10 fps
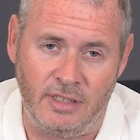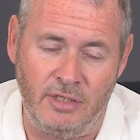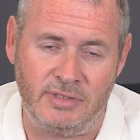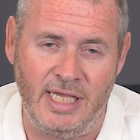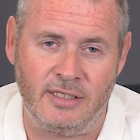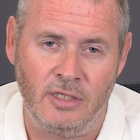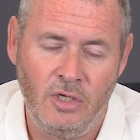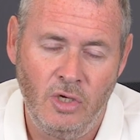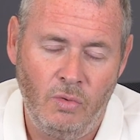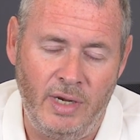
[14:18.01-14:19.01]
who said
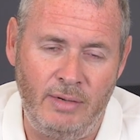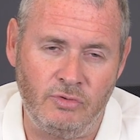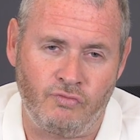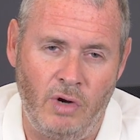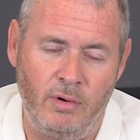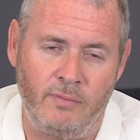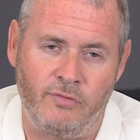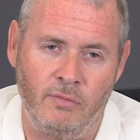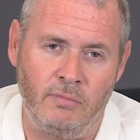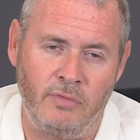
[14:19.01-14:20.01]
when he was rowing
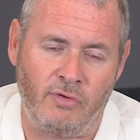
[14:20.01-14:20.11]
from